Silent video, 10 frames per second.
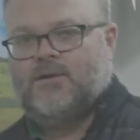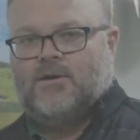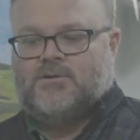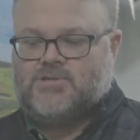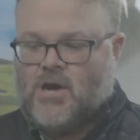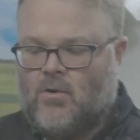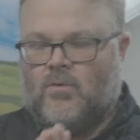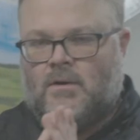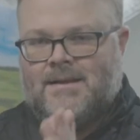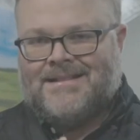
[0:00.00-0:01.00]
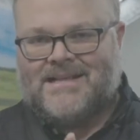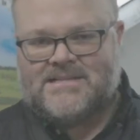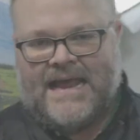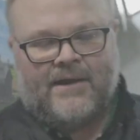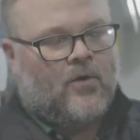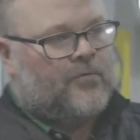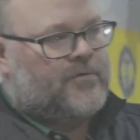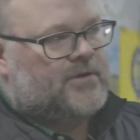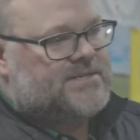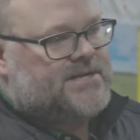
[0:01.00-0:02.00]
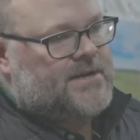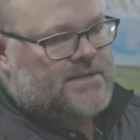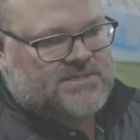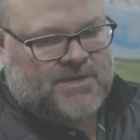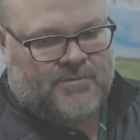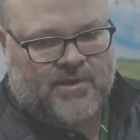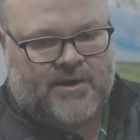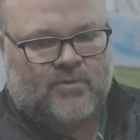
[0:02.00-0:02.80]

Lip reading: So let's head over, let's get in the simulator.